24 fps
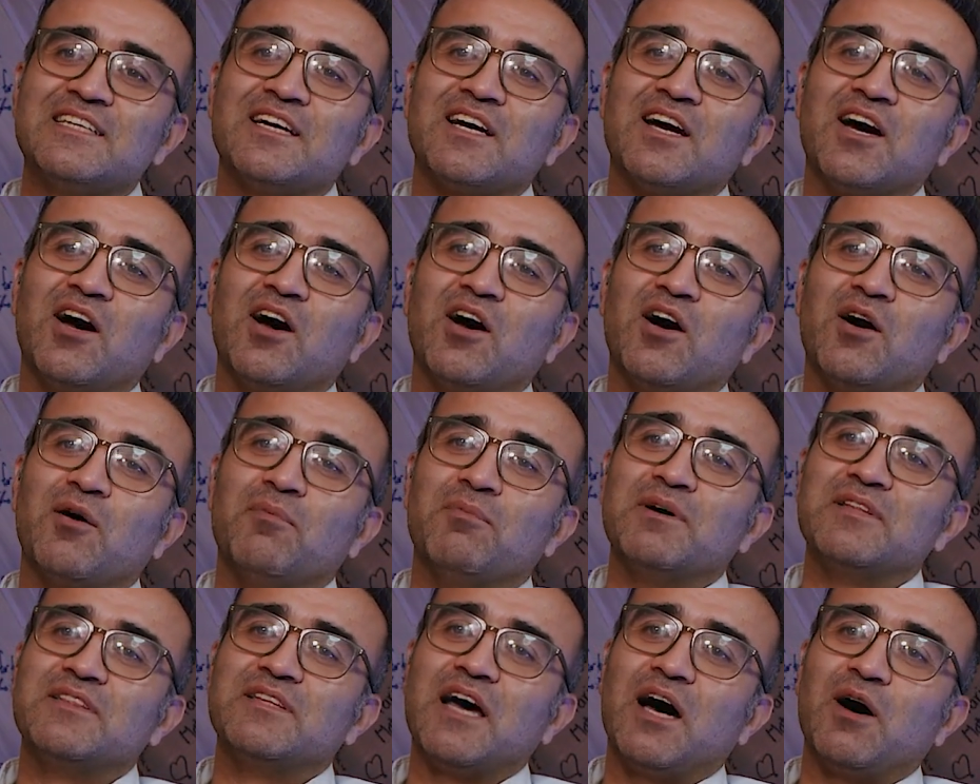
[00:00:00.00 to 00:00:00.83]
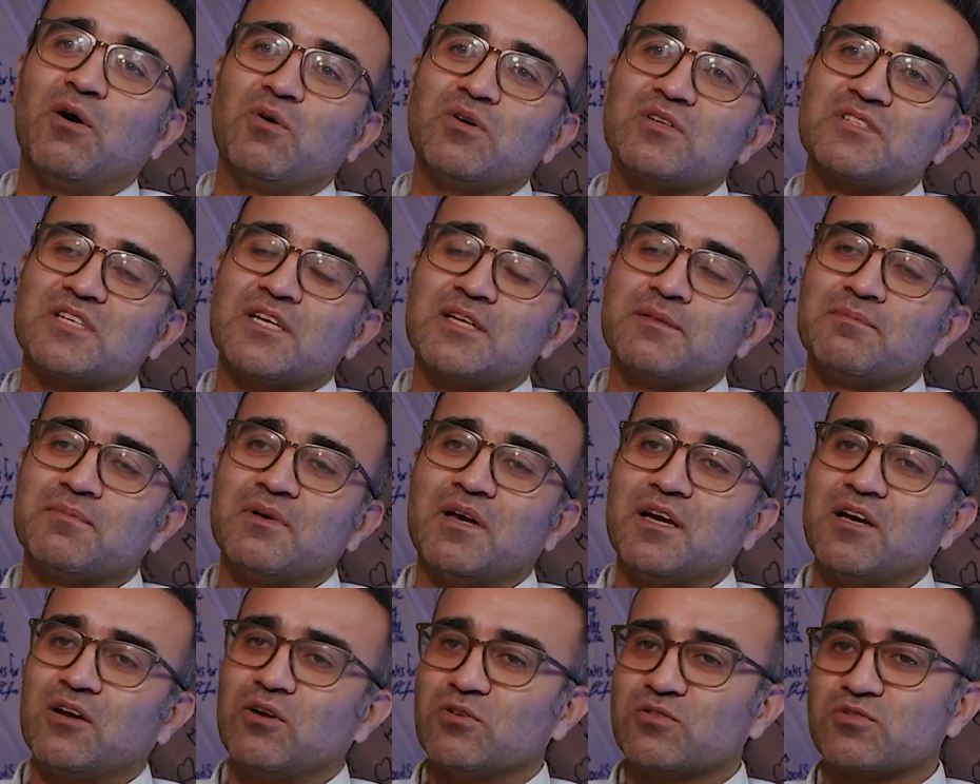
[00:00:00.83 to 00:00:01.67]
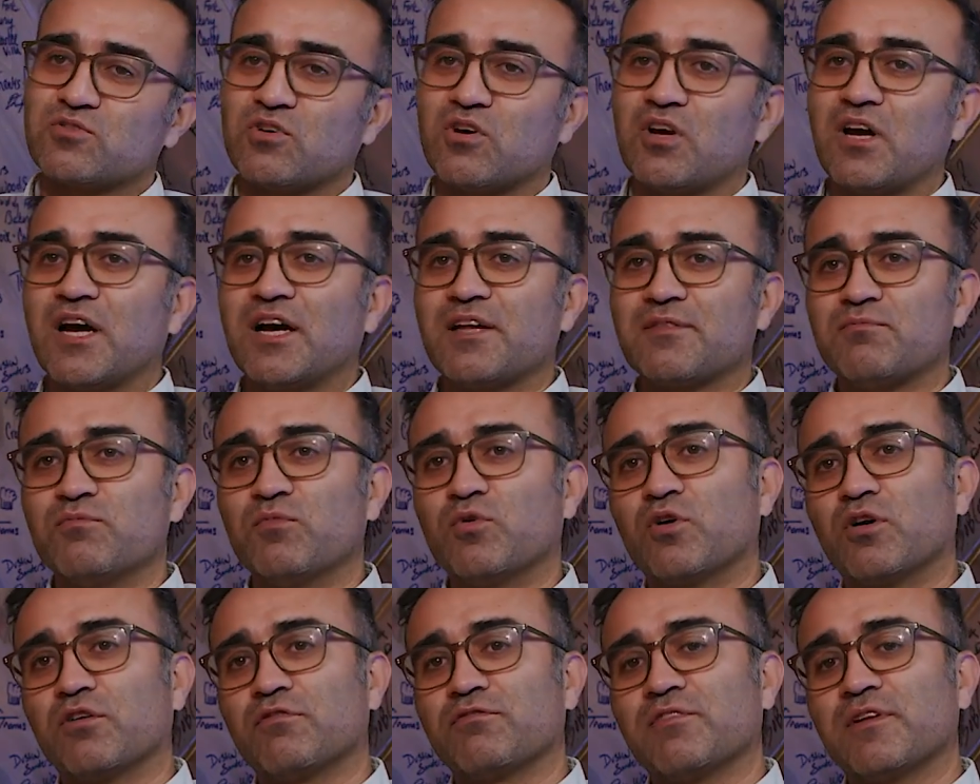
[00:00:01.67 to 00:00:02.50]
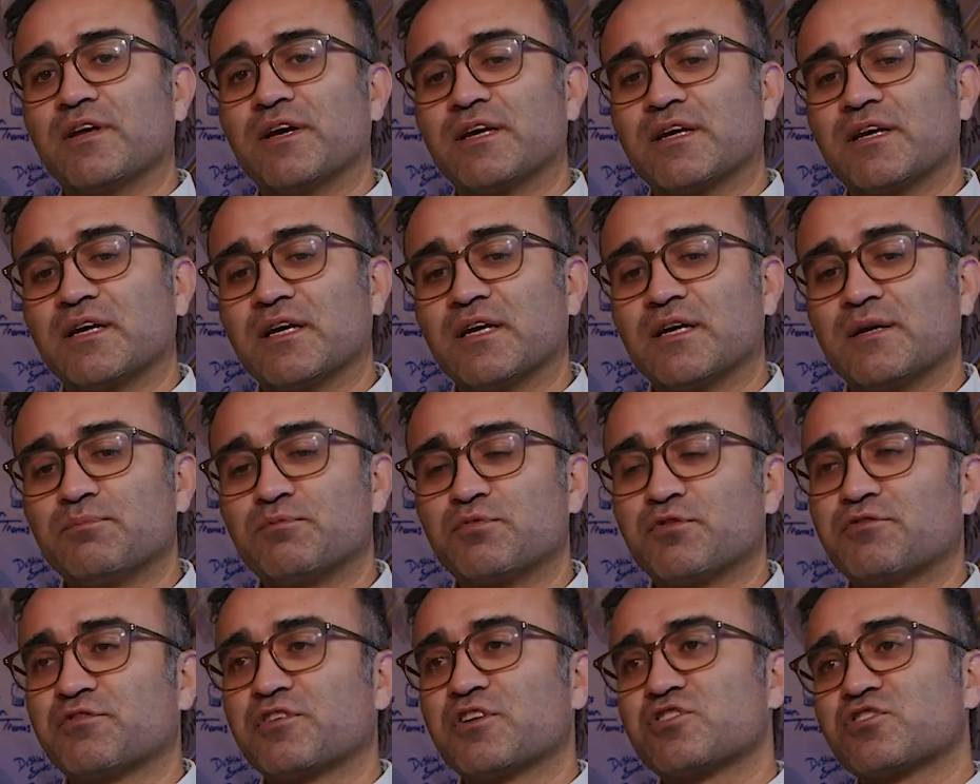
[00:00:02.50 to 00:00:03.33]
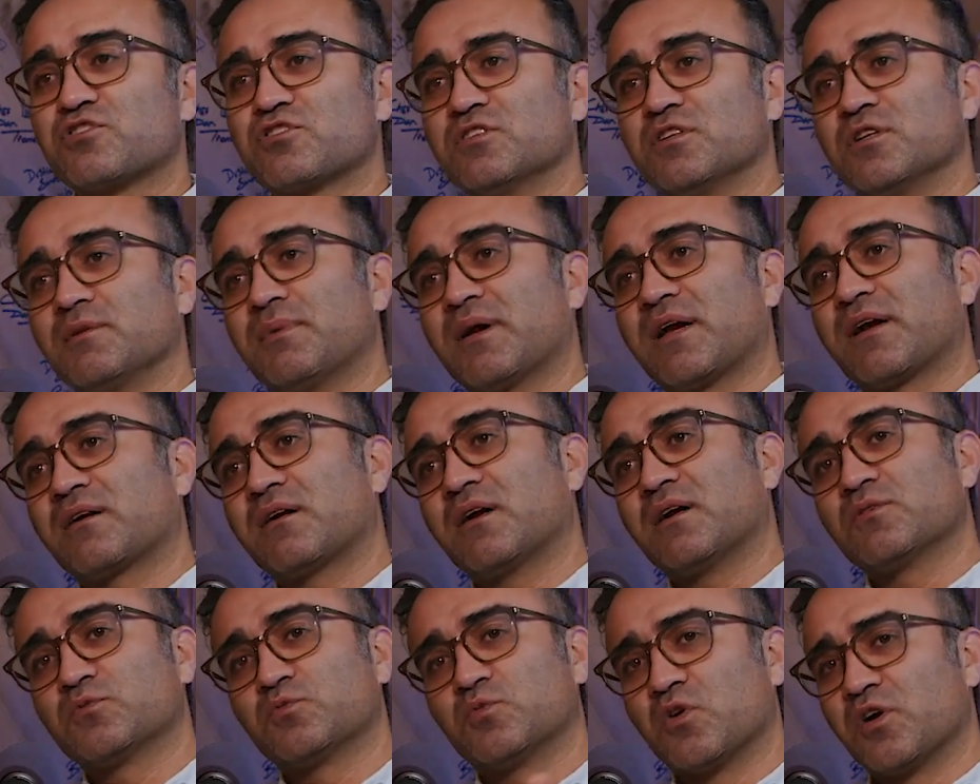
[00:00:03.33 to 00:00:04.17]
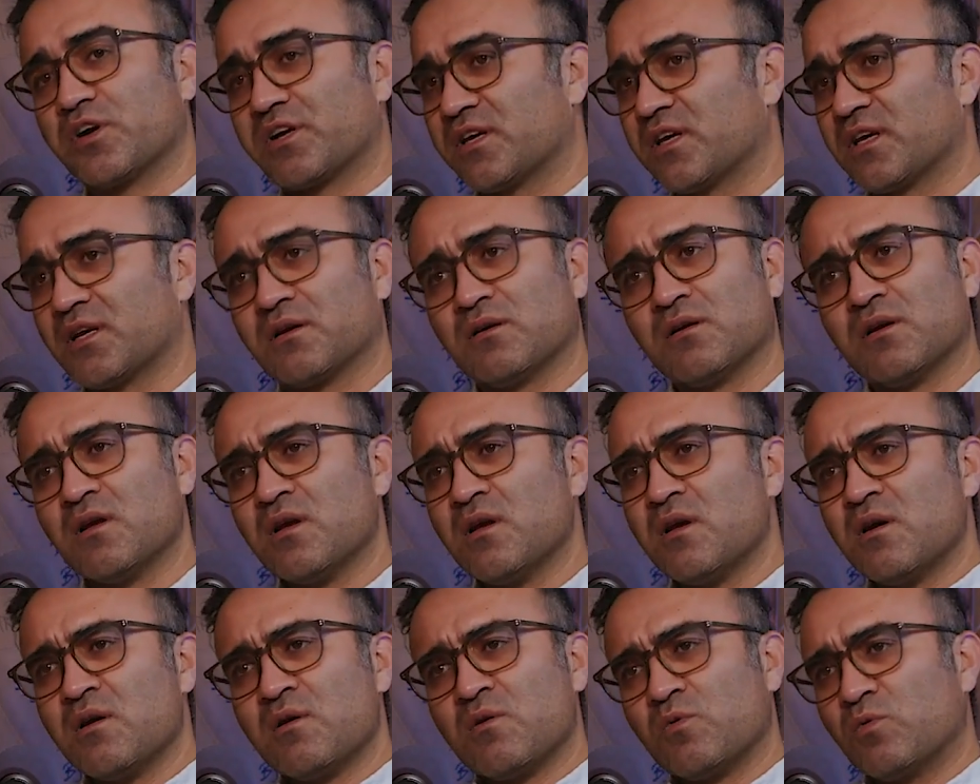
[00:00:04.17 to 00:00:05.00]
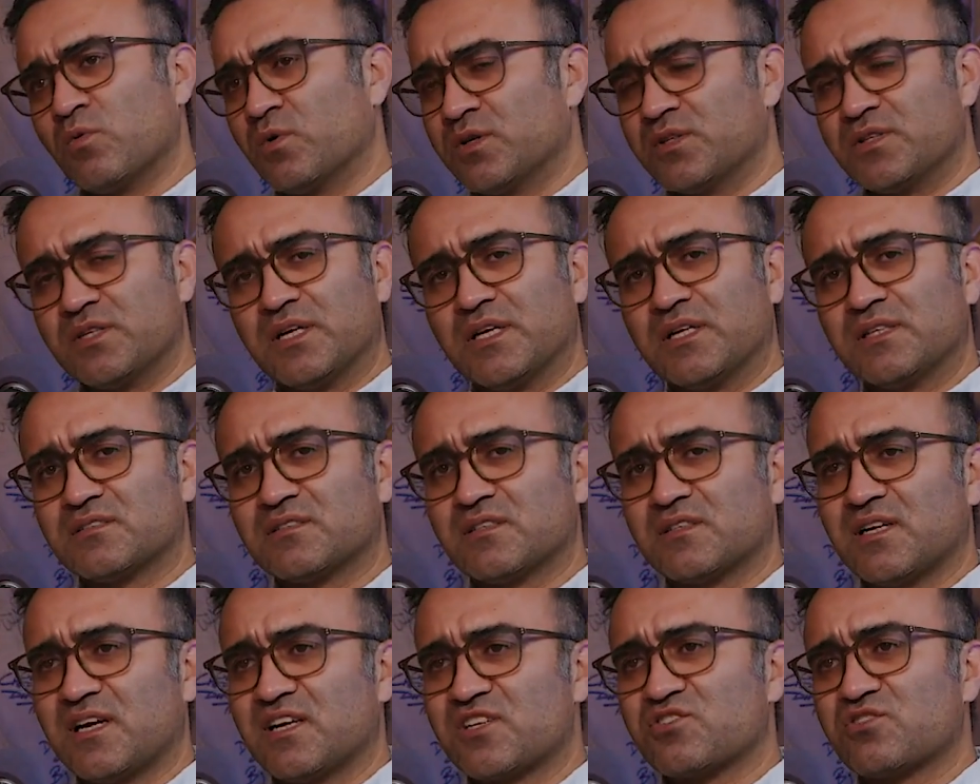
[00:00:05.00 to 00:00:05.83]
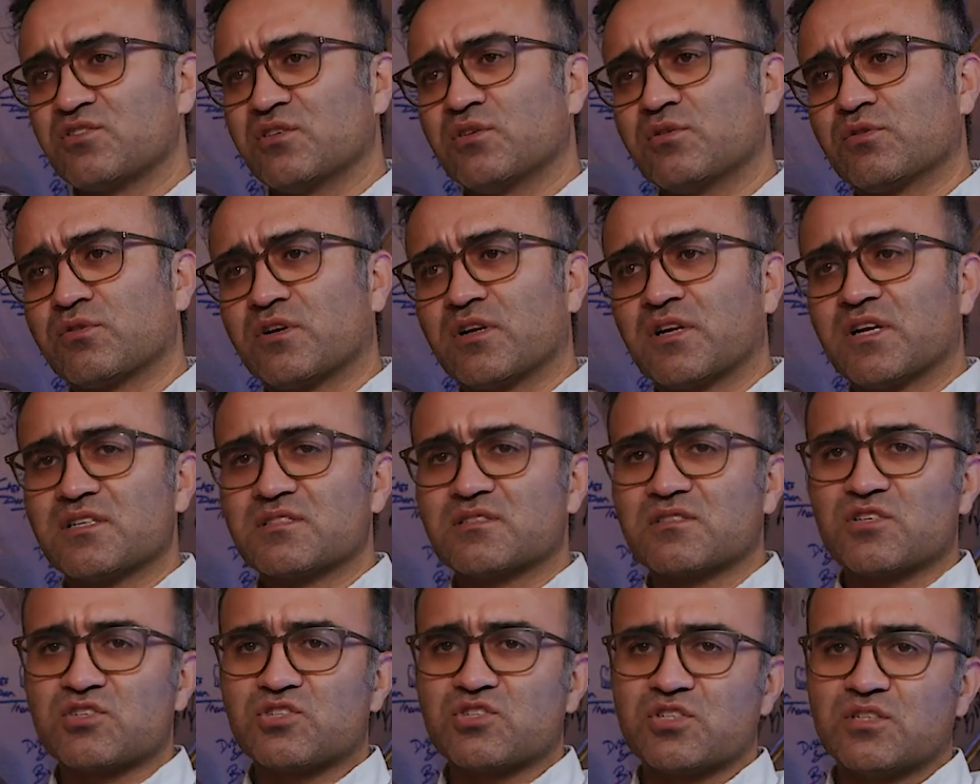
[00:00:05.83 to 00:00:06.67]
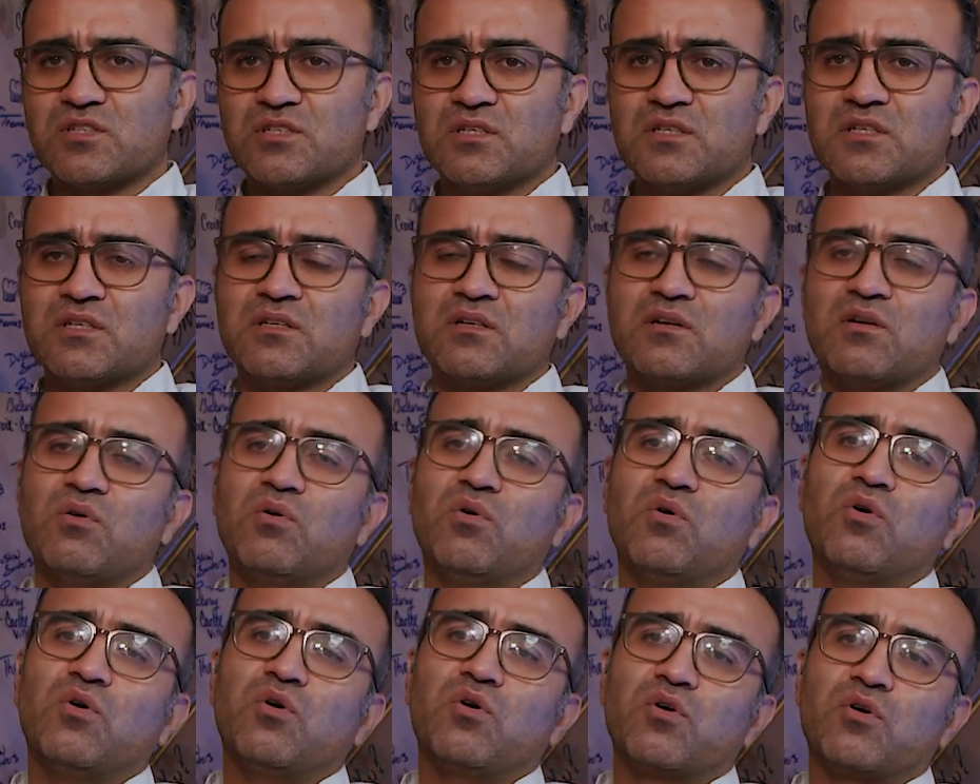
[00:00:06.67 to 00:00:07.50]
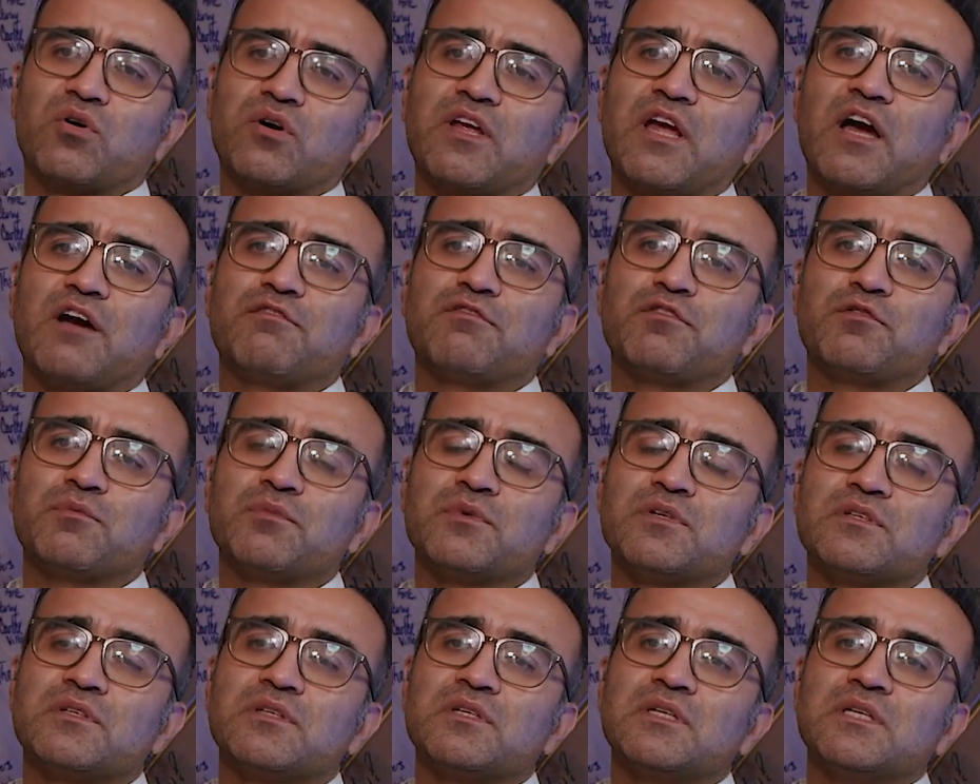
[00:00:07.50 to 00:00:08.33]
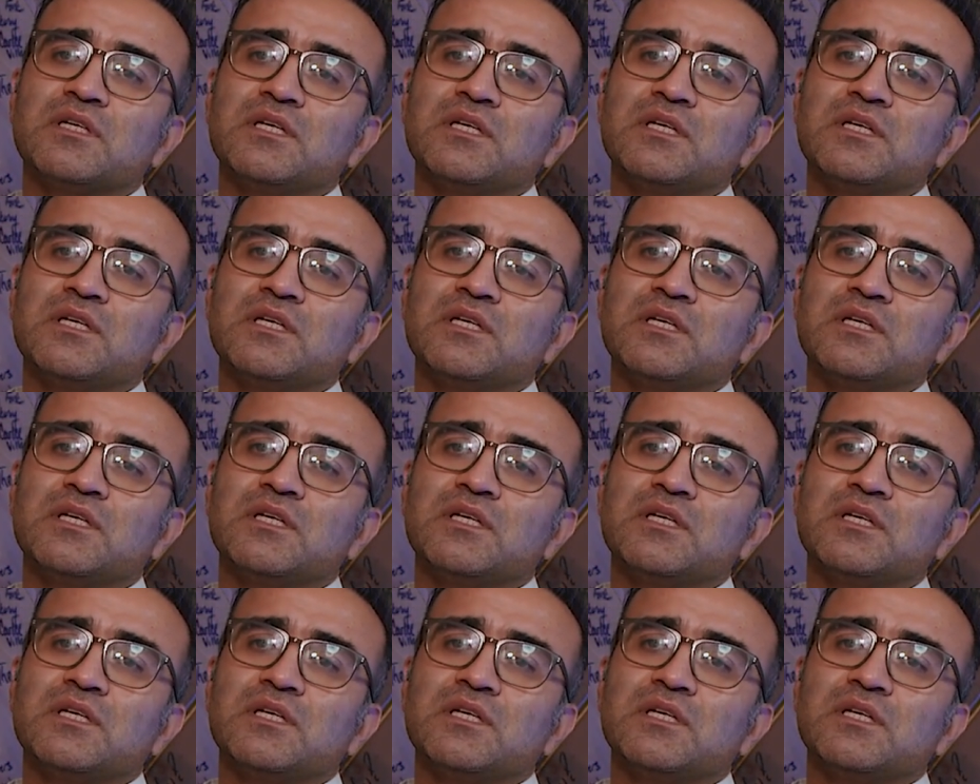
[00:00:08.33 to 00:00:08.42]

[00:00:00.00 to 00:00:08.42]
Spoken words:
But that was it. I also had more of like a professional background working with the international organization or government.